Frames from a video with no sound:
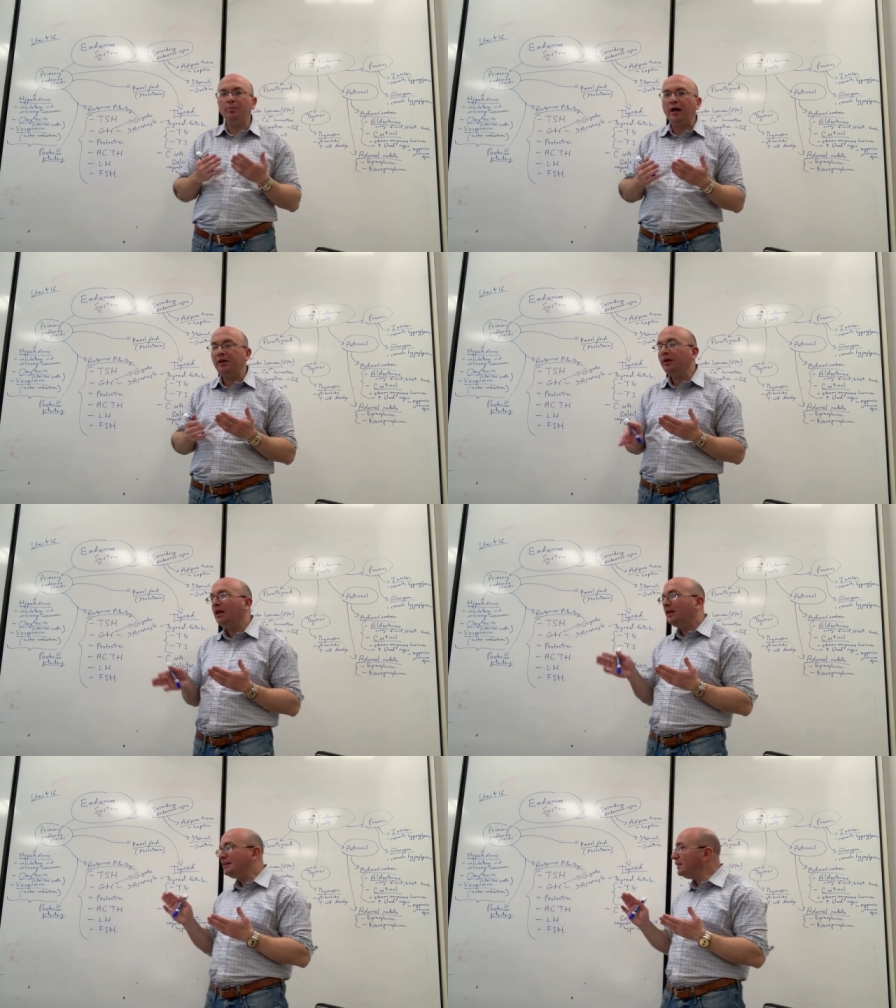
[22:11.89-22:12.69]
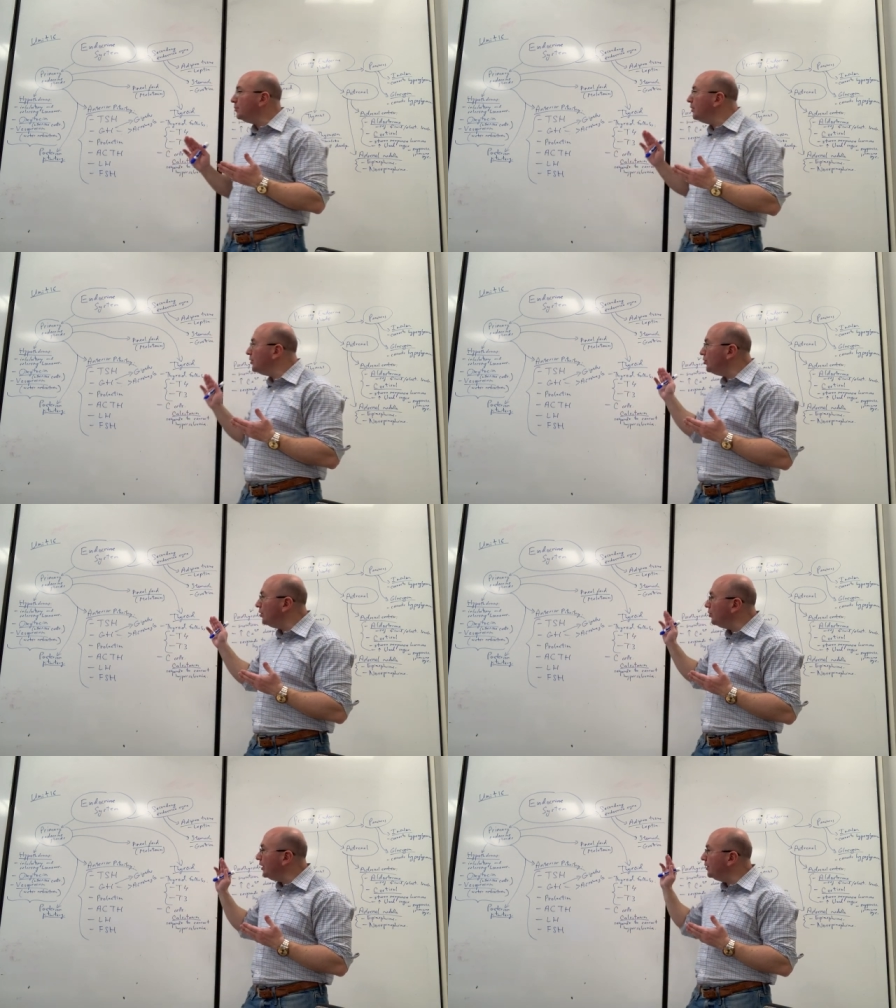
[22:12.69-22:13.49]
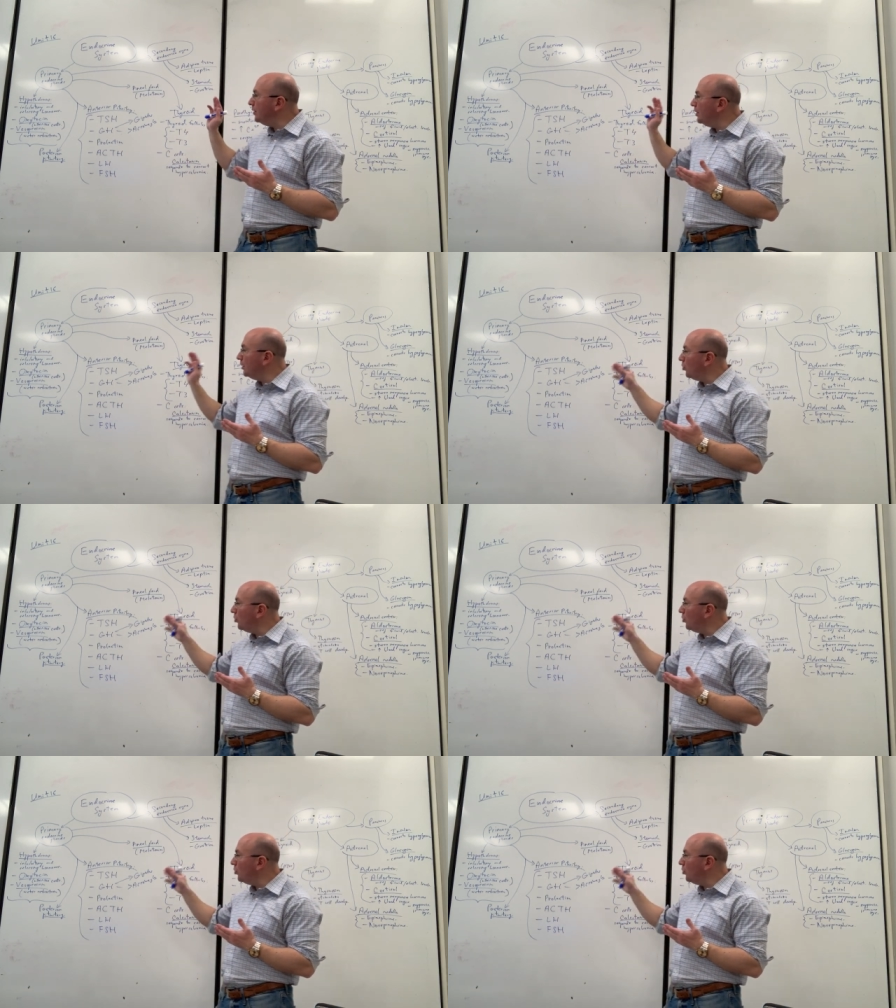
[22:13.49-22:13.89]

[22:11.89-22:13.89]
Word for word: body similar to the way that the